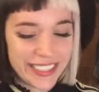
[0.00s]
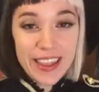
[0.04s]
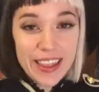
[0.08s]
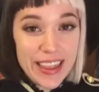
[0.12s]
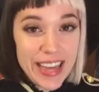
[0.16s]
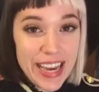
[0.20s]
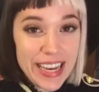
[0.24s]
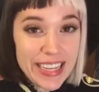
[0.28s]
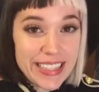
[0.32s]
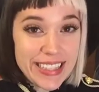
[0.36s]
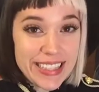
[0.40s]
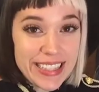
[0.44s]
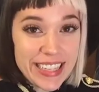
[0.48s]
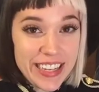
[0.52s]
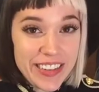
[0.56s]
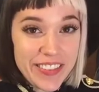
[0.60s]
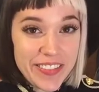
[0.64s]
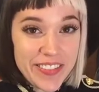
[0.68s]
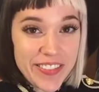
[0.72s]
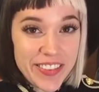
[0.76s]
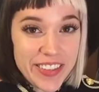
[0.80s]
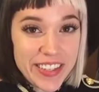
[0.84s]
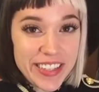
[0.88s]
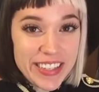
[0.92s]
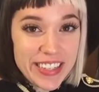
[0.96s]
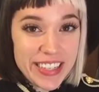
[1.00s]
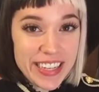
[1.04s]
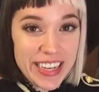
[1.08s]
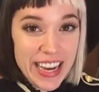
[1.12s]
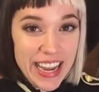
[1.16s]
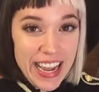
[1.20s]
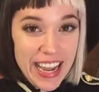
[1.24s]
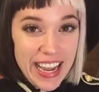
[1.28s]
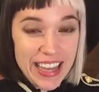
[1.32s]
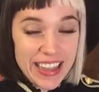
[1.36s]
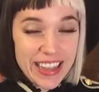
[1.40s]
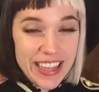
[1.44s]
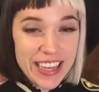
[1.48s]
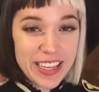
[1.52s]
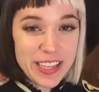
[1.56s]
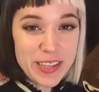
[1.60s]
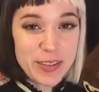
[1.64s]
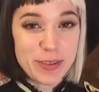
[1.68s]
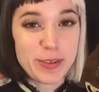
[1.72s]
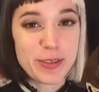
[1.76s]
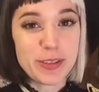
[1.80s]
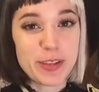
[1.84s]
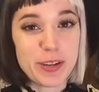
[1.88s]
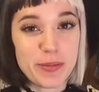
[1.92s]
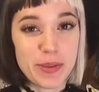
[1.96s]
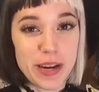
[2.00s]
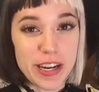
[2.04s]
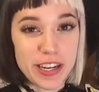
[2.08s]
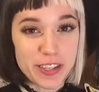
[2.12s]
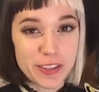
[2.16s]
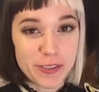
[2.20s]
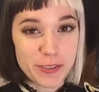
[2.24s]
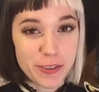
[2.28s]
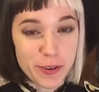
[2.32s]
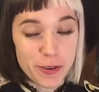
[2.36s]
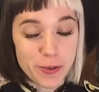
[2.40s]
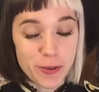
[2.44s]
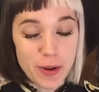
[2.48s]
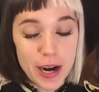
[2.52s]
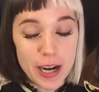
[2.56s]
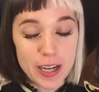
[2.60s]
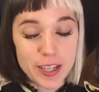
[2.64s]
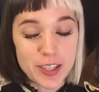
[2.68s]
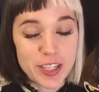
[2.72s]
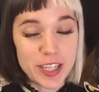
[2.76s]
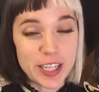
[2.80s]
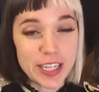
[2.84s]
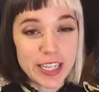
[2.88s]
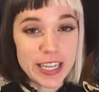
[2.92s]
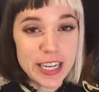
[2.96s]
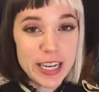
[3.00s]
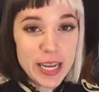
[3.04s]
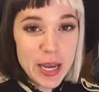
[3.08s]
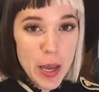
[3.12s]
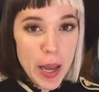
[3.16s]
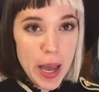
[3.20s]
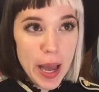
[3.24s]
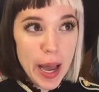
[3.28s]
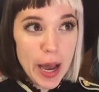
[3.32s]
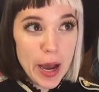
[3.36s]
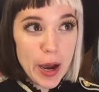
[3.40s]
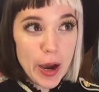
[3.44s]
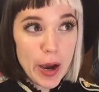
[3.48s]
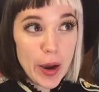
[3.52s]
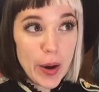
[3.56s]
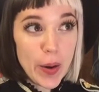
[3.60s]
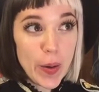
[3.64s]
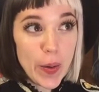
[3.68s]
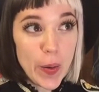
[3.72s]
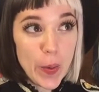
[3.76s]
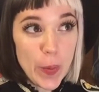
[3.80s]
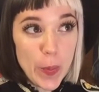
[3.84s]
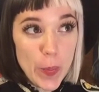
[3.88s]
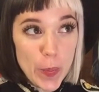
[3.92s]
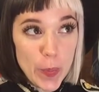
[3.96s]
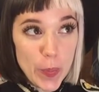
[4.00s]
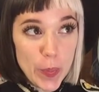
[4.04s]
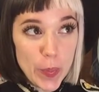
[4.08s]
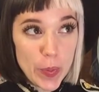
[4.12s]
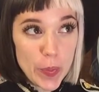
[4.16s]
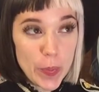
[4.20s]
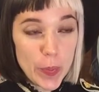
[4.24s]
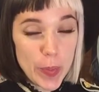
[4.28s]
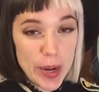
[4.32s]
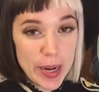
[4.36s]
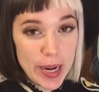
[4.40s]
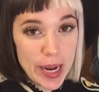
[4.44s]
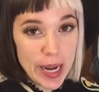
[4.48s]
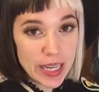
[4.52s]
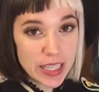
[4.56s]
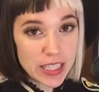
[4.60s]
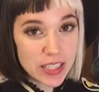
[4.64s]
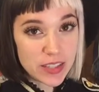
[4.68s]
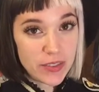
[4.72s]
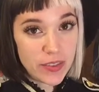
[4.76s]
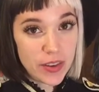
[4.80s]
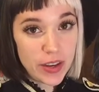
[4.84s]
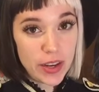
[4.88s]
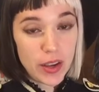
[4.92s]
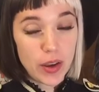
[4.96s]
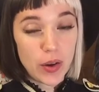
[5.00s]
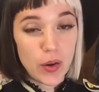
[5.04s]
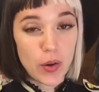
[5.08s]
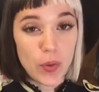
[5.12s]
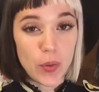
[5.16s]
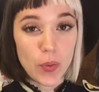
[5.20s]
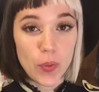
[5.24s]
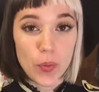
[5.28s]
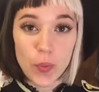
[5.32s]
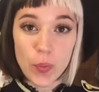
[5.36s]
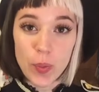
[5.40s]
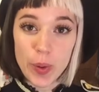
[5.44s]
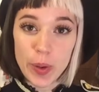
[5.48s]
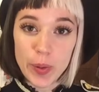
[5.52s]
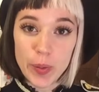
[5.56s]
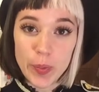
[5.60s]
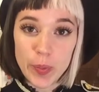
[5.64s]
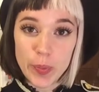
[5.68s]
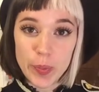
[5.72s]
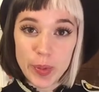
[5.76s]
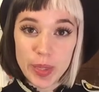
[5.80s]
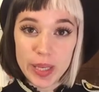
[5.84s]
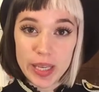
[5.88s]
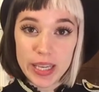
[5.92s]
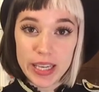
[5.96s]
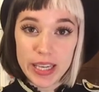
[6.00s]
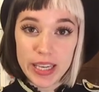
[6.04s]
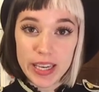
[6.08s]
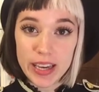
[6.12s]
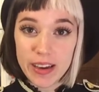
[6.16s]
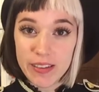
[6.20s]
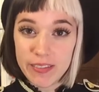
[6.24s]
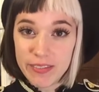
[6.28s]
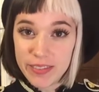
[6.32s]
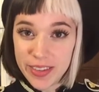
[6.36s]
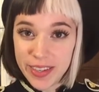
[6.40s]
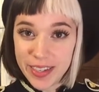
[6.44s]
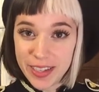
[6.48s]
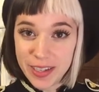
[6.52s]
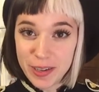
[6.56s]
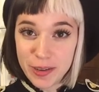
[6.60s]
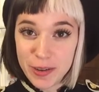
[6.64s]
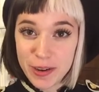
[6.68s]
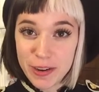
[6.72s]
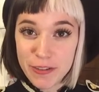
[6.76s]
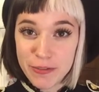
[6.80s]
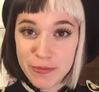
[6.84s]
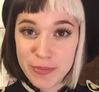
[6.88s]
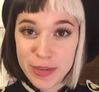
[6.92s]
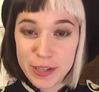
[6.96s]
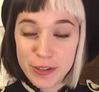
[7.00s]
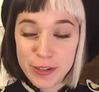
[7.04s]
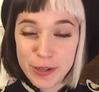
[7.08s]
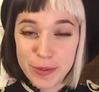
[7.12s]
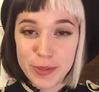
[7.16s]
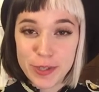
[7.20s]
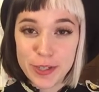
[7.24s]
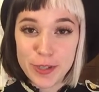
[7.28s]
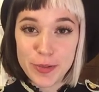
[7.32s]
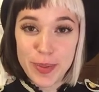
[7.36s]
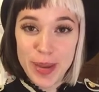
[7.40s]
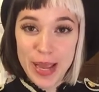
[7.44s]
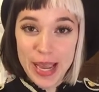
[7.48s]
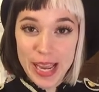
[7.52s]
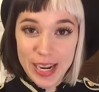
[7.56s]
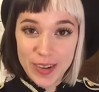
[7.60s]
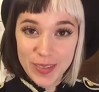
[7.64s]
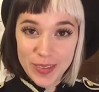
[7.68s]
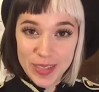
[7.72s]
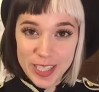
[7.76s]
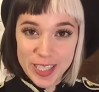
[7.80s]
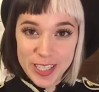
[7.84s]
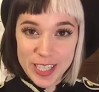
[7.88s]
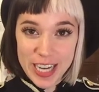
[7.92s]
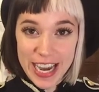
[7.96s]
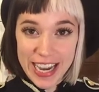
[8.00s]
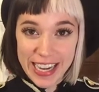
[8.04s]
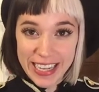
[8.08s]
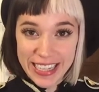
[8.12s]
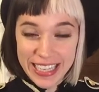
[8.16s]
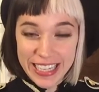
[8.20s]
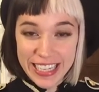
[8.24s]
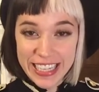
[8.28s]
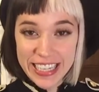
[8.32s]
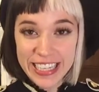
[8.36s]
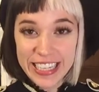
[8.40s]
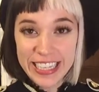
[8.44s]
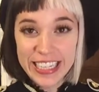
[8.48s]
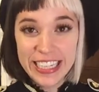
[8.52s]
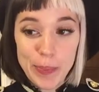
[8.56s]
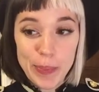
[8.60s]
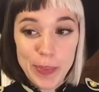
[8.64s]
That's it for today. Thank you so much for watching. I hope my next video will be a video of my trip to Japan with Jackie.